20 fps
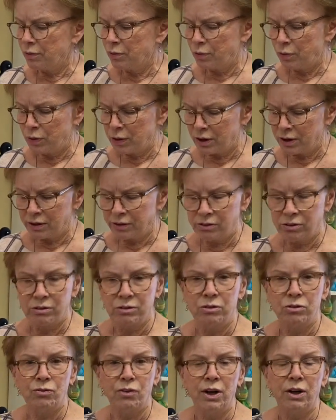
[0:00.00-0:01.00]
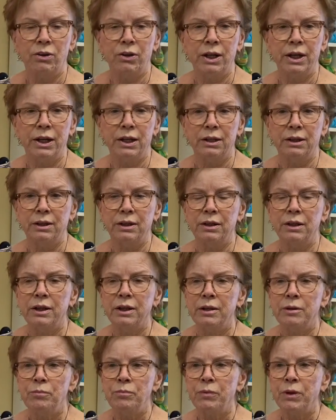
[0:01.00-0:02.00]
This is variegated,
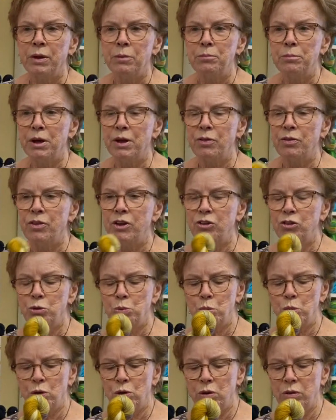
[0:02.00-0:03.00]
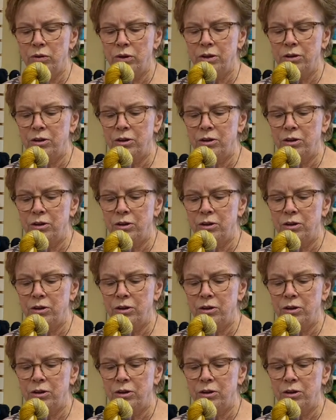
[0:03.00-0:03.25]
but this will,